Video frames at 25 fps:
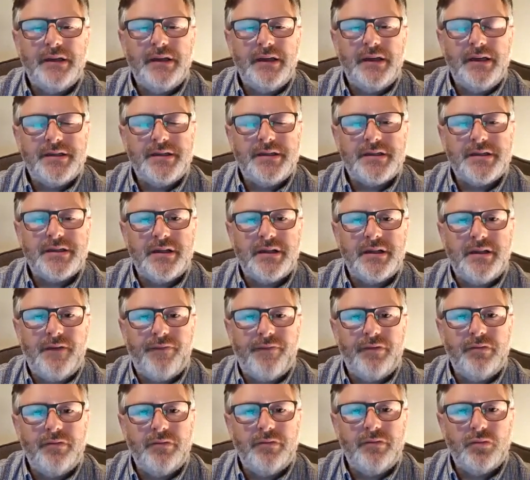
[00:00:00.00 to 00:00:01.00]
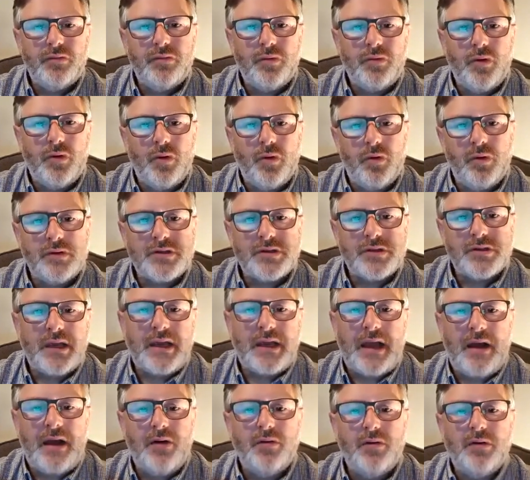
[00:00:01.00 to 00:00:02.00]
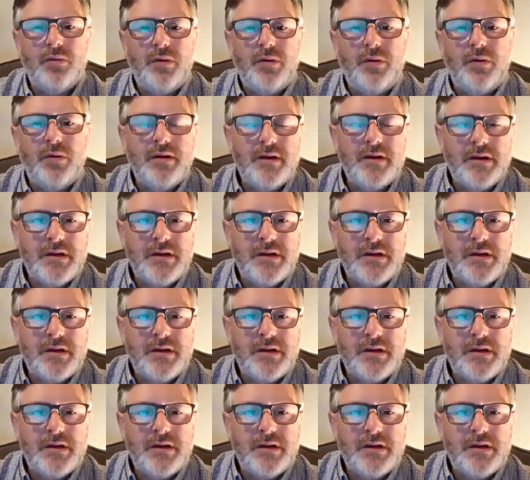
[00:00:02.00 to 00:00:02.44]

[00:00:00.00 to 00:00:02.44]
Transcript: is the different roles like how do we